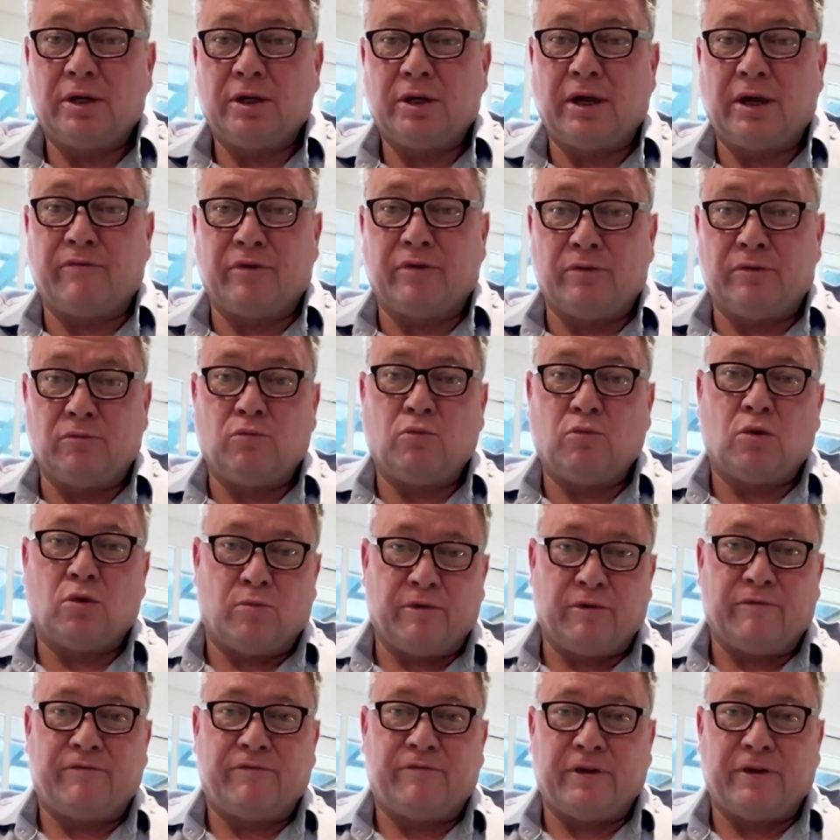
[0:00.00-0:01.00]
given what
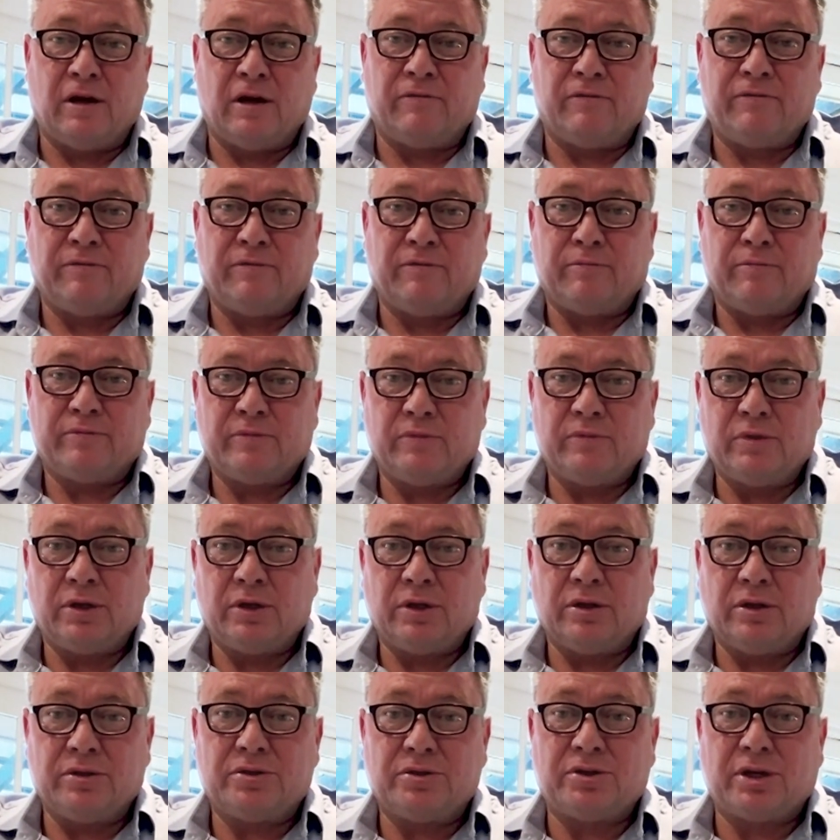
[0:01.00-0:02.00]
we've found from you
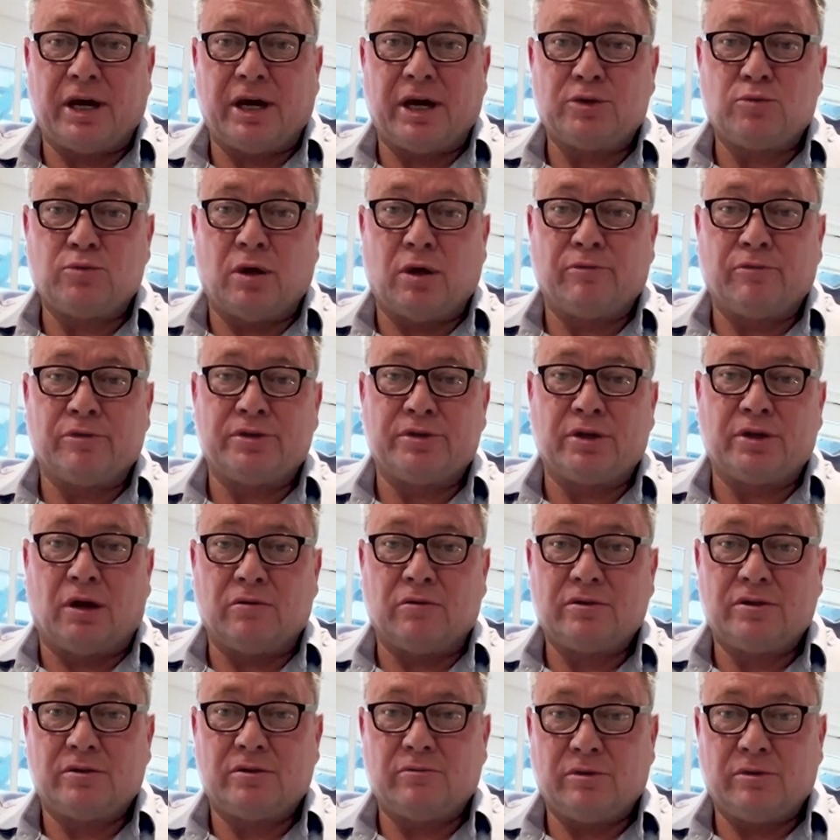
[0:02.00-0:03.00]
know the stage one
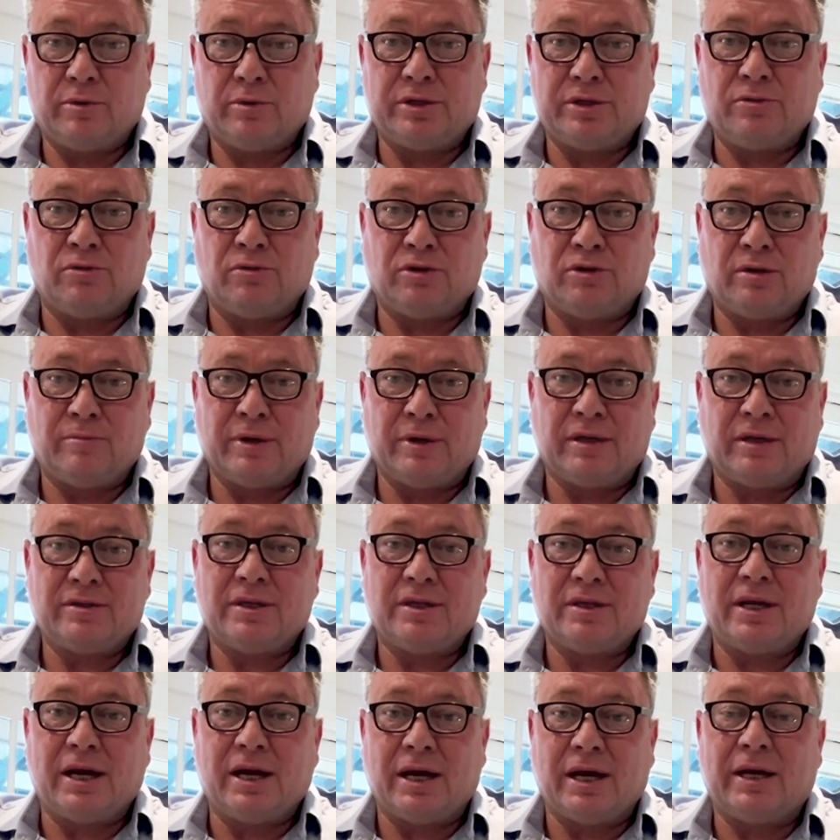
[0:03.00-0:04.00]
results that we're talking about
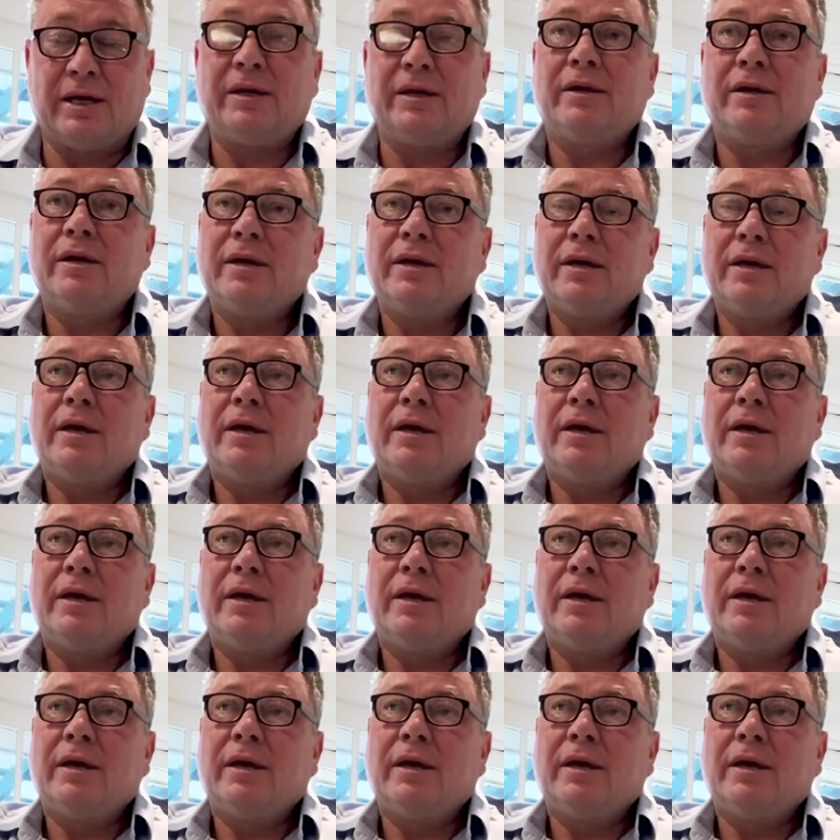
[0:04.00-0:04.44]
today.